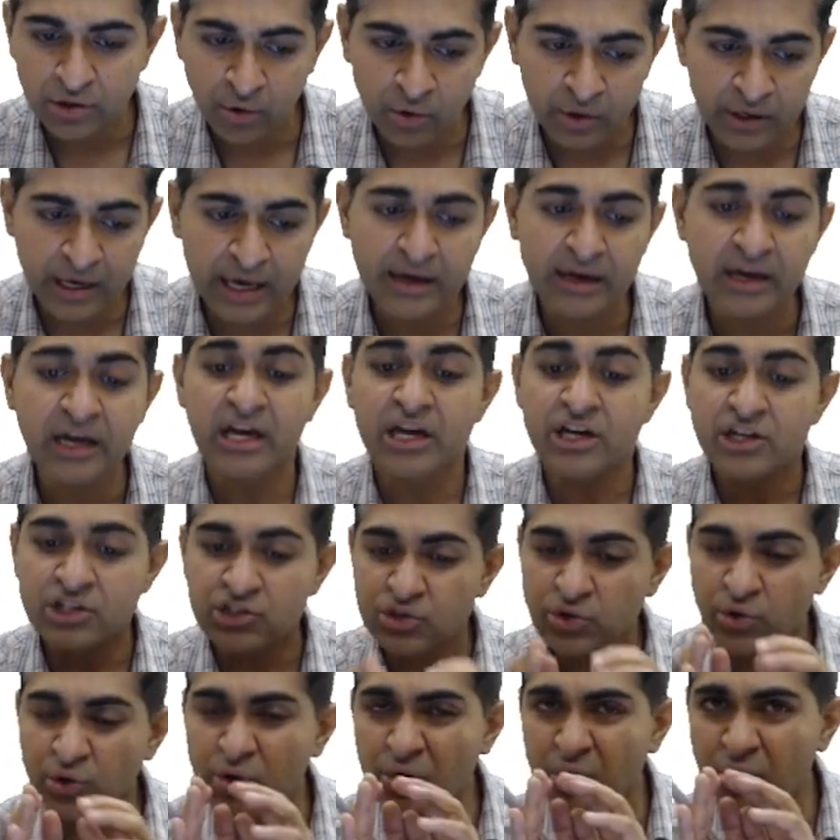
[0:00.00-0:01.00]
Okay,
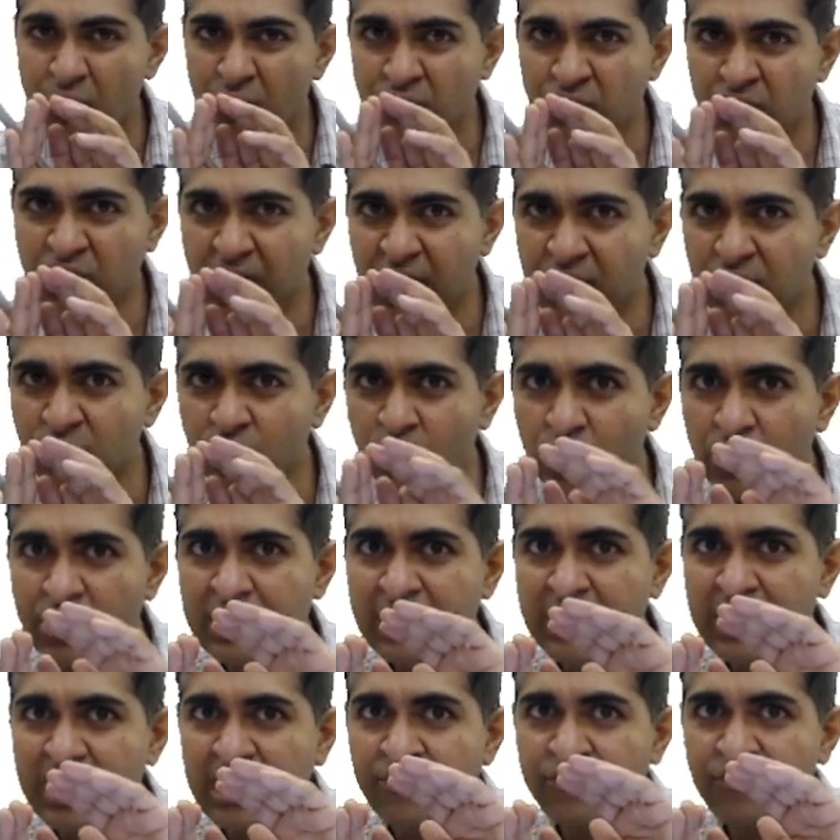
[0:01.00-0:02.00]
so we are
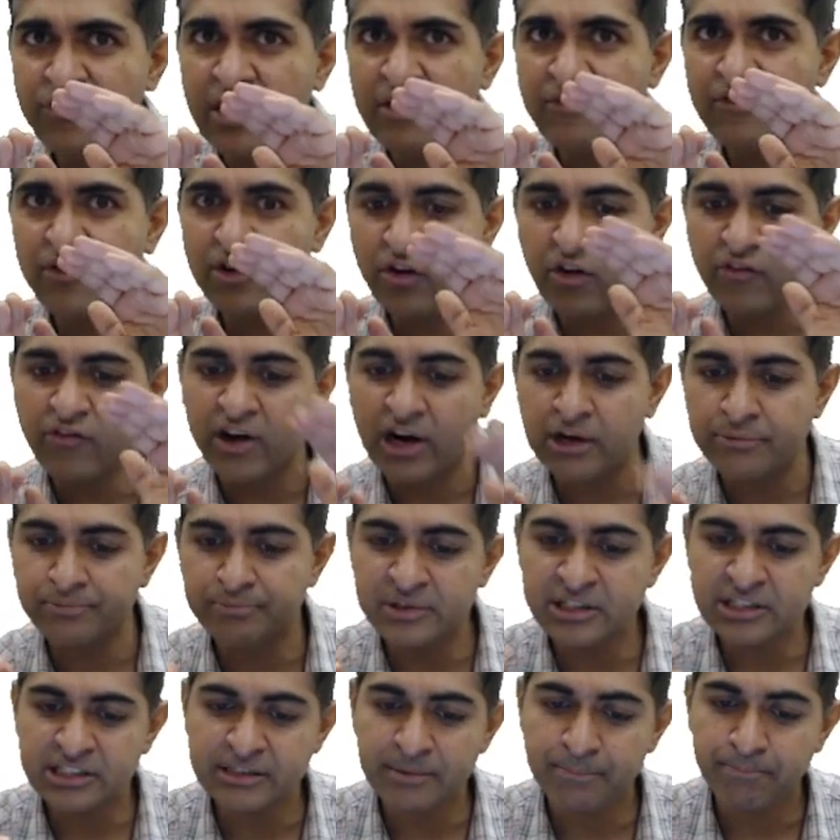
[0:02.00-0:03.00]
going in favor of
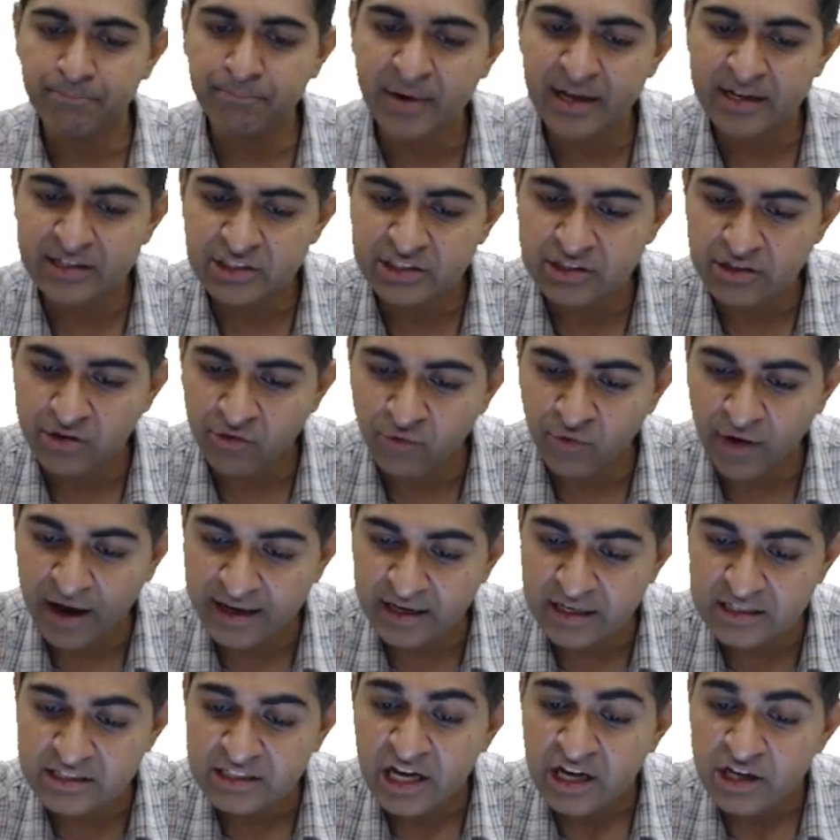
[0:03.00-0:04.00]
herpes simplex
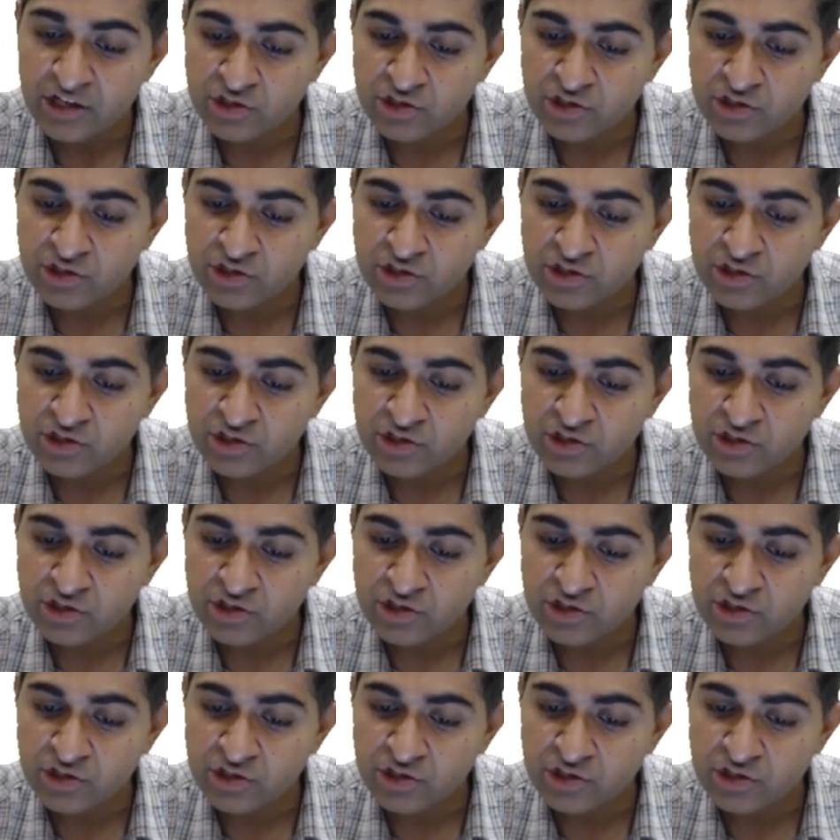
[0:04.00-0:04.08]
virus.